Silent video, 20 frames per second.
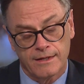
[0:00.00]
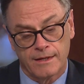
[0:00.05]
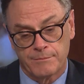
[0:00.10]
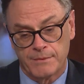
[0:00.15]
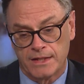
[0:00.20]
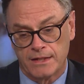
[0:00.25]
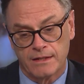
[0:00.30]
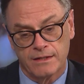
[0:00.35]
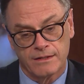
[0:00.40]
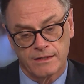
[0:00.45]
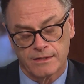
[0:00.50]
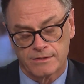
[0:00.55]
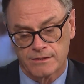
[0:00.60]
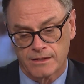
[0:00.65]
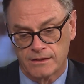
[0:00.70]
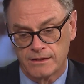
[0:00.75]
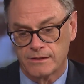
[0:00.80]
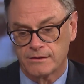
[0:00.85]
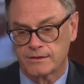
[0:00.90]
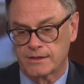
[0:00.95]
I mean, it's
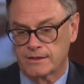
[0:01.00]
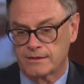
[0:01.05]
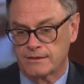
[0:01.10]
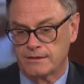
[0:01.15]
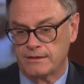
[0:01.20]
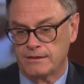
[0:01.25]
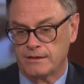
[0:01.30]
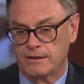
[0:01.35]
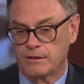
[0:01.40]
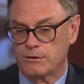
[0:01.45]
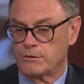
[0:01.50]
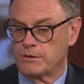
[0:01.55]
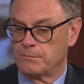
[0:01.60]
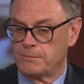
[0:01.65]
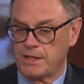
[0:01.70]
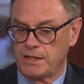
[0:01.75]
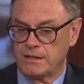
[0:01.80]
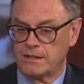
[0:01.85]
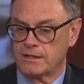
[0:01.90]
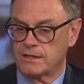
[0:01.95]
clear that, you know, the
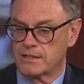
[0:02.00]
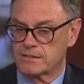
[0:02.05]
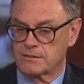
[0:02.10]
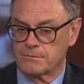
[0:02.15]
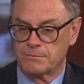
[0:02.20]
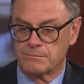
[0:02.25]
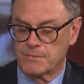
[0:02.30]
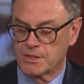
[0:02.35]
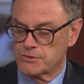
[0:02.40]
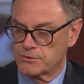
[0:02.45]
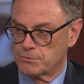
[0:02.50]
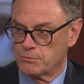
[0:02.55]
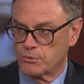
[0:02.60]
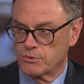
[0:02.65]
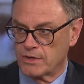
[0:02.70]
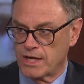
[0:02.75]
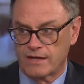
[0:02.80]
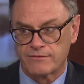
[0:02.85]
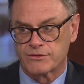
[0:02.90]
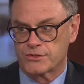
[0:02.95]
media has a much
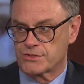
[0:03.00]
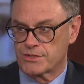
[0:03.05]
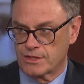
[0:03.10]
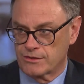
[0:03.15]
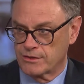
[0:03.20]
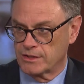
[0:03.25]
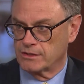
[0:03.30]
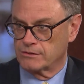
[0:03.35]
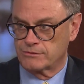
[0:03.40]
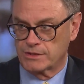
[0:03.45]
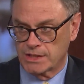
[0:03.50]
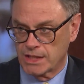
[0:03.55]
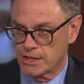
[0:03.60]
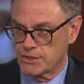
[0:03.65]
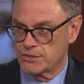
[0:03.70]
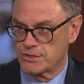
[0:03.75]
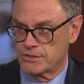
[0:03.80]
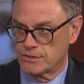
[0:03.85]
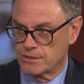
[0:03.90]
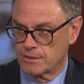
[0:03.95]
more adversarial
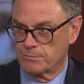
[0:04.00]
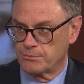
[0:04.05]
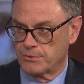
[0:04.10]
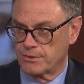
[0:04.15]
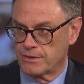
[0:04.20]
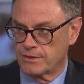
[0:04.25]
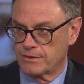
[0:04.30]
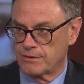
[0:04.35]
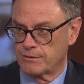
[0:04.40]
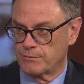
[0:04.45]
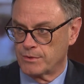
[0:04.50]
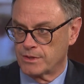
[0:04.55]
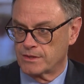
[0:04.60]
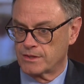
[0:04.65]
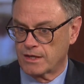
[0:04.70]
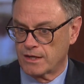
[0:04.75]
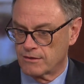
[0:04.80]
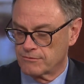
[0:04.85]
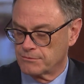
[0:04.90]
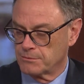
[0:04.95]
relationship with
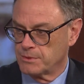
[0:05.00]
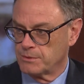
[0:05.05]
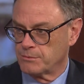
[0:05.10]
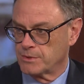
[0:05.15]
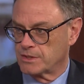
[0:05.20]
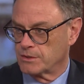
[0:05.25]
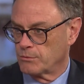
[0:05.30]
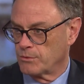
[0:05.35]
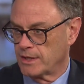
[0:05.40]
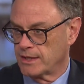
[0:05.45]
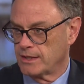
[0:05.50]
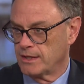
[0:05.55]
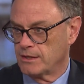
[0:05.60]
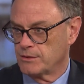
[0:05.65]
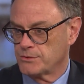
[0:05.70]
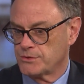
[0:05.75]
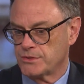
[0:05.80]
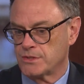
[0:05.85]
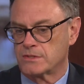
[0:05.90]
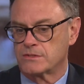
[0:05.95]
the government, with the White House.